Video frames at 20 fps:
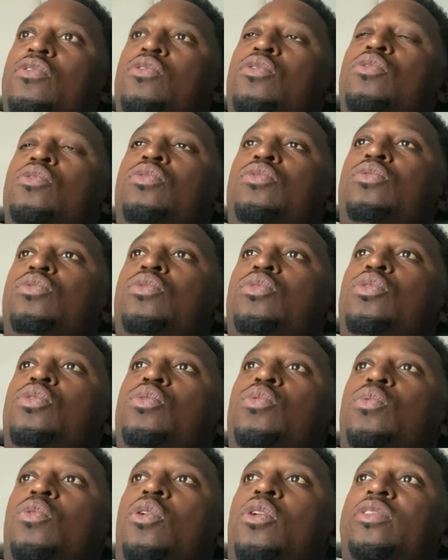who
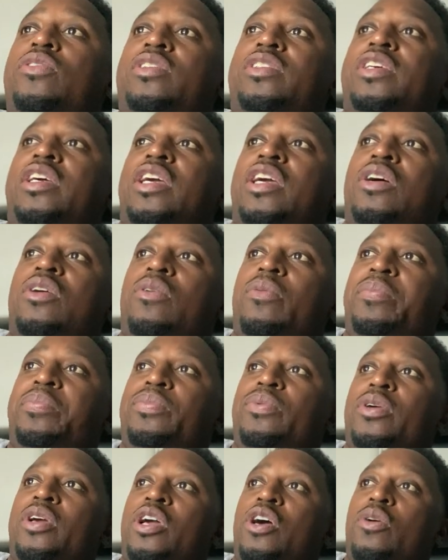wants to
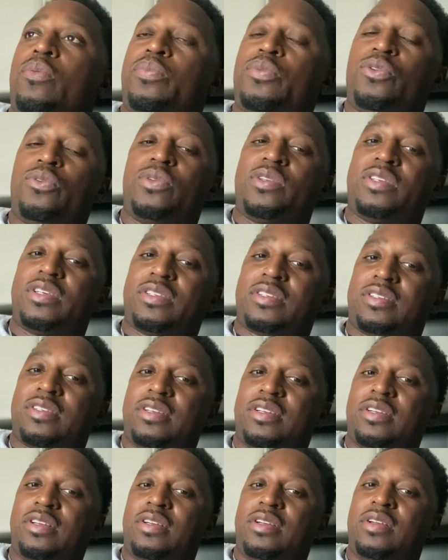help you
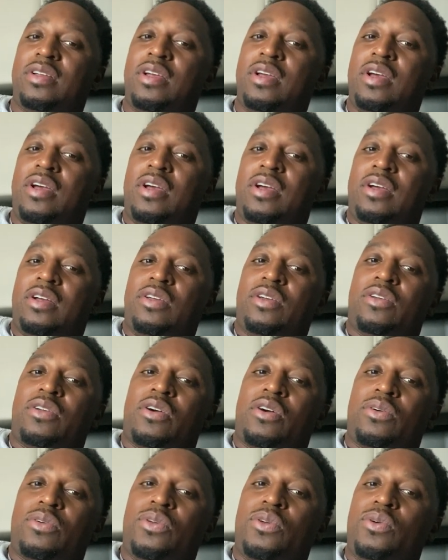succeed.
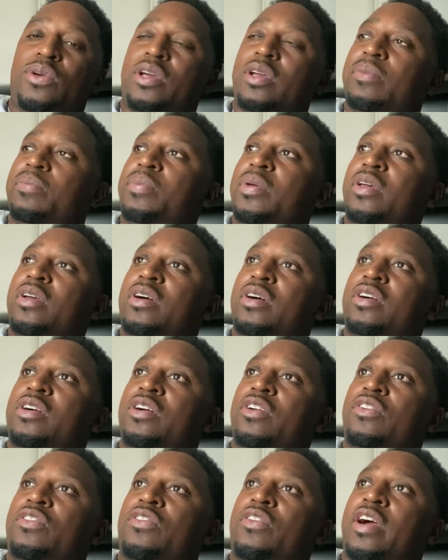You could be a
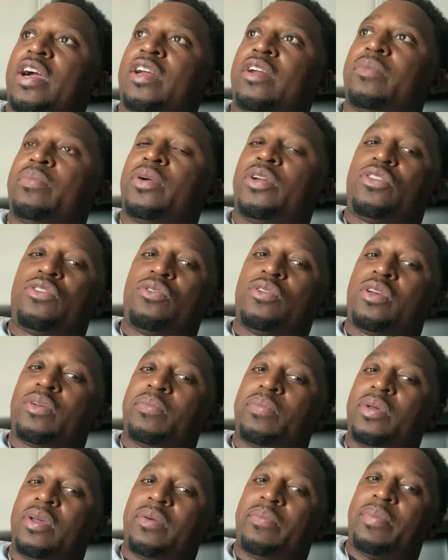good trainer, but you
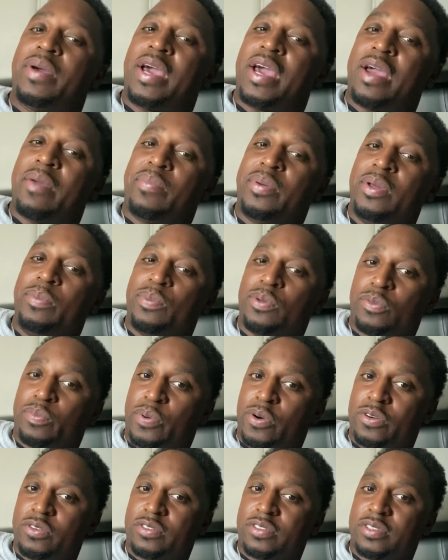can be a bad people's
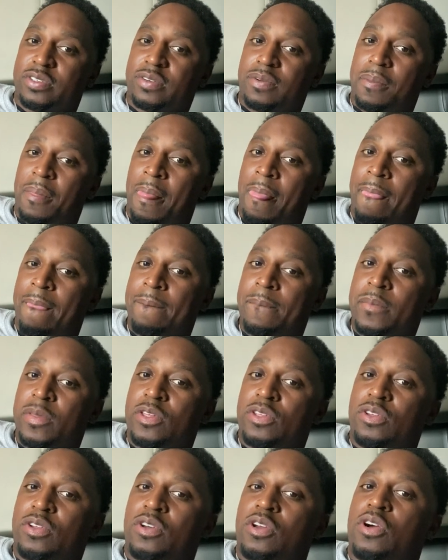person.
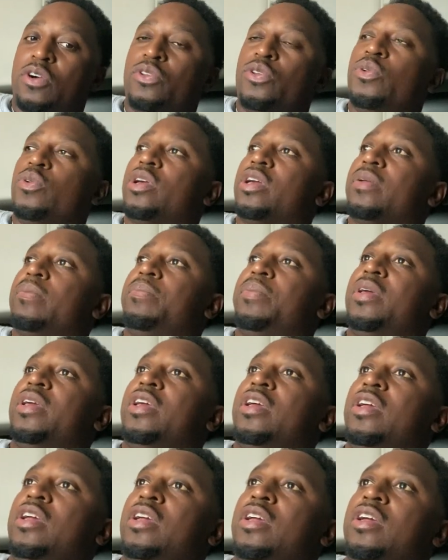You could
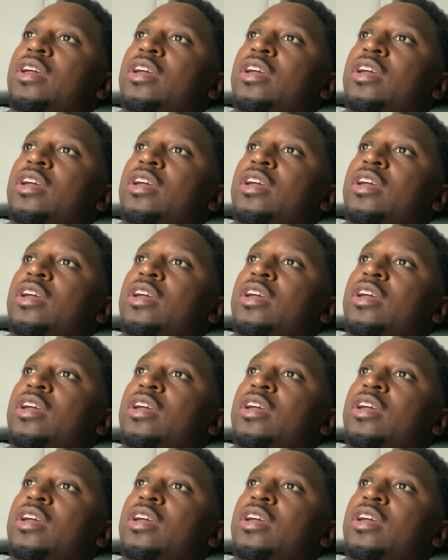be